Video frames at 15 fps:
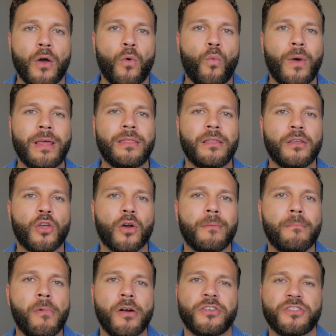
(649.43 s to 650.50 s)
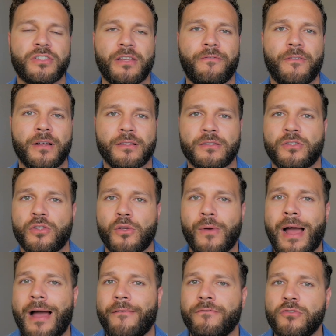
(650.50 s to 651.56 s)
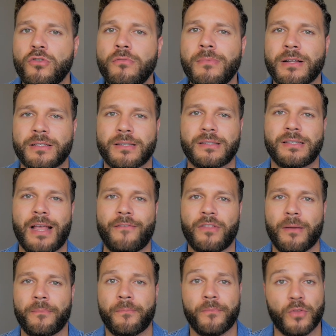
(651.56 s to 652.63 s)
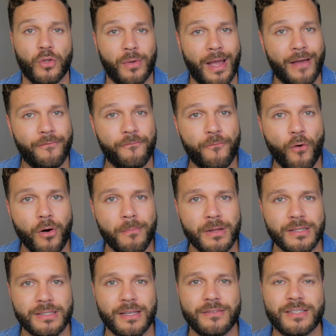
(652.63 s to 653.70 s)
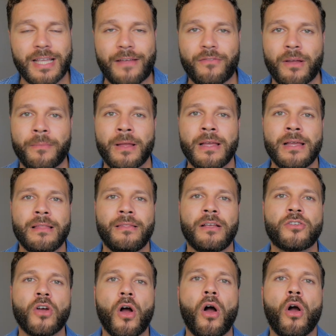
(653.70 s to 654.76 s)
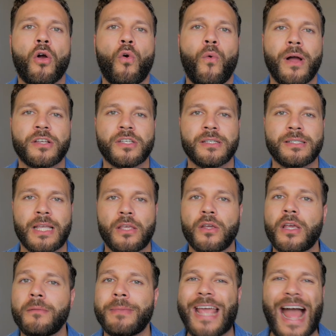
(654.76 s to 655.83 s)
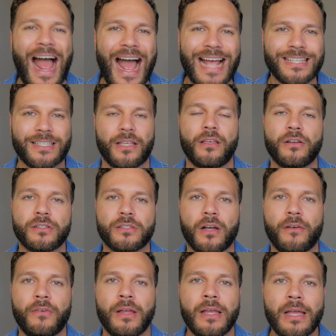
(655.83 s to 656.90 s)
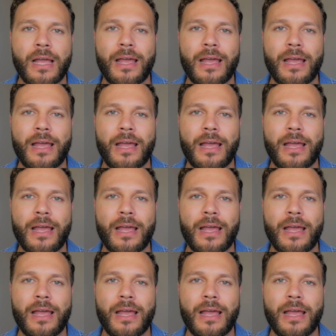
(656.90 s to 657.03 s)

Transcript: With your emergency funds, do you have two months saved up? Do you have four months saved up? These are all questions that you can be asking yourself.